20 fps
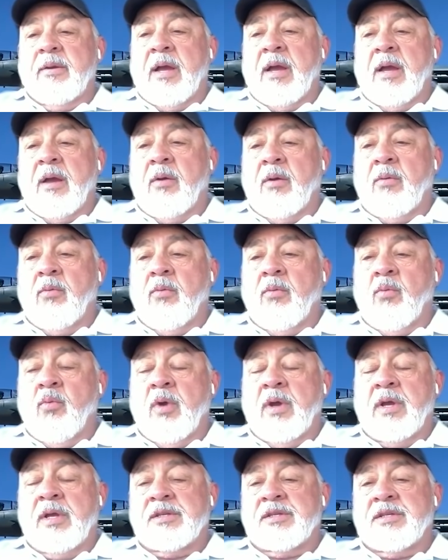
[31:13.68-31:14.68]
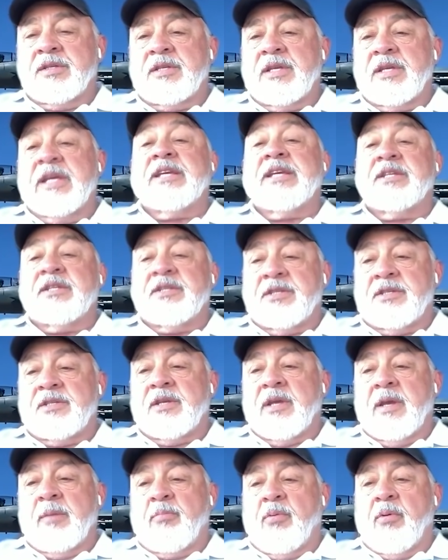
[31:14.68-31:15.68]
uh, was
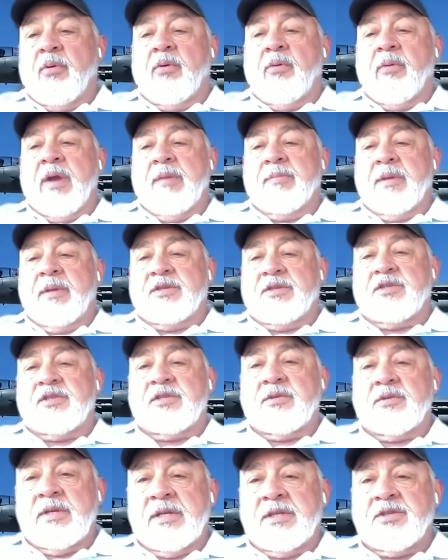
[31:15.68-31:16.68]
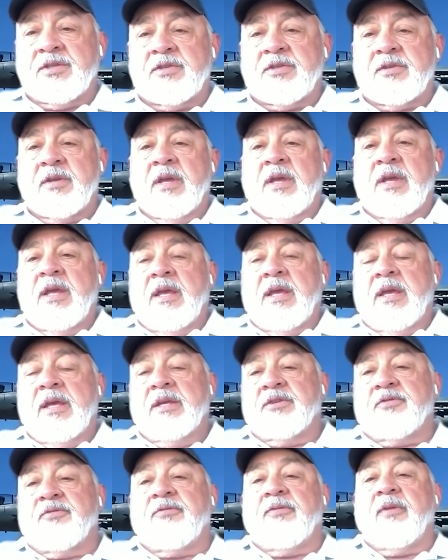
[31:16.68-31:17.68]
is a program that's is
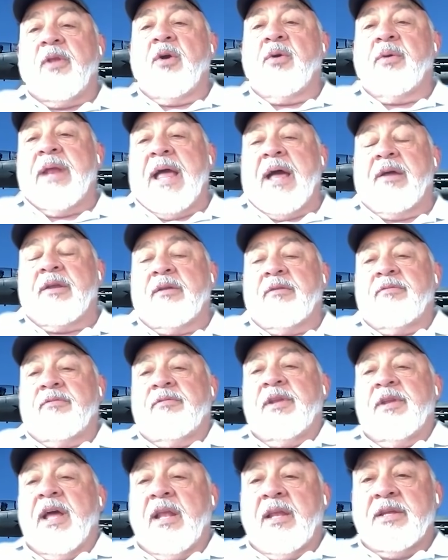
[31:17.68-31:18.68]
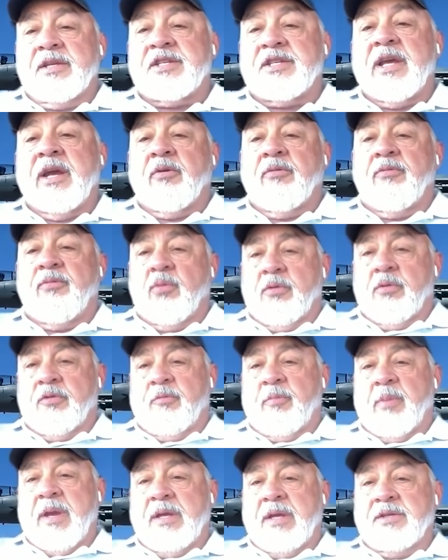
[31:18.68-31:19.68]
is flown out of Nellis Air
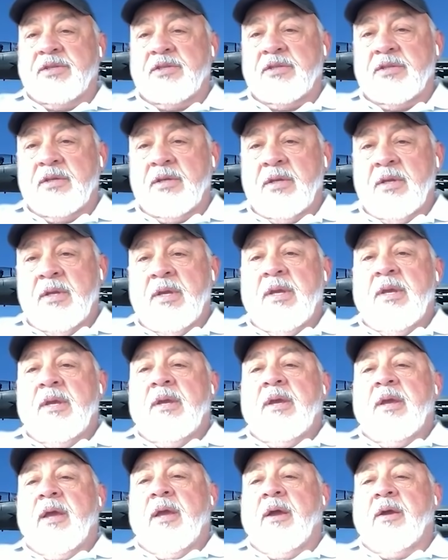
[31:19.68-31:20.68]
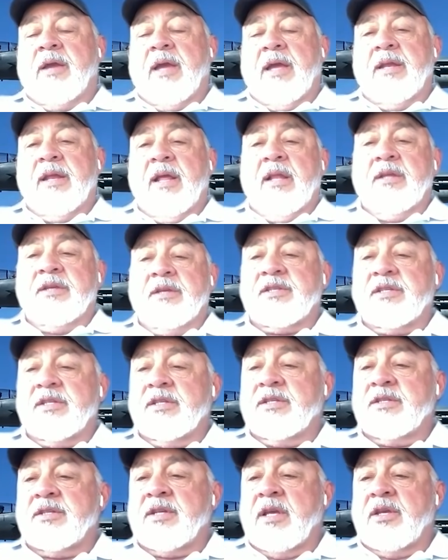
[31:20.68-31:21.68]
Force Base. Okay, Nellis
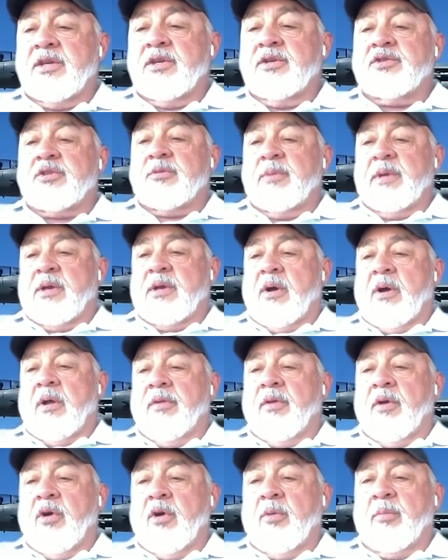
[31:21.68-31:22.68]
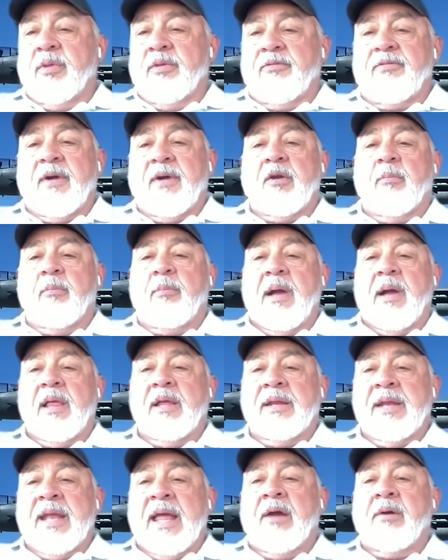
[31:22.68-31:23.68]
is uh, used to be called the home of the fighter
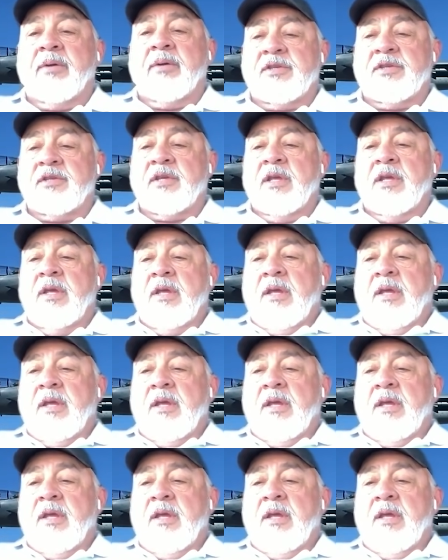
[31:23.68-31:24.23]
pilot. Now it's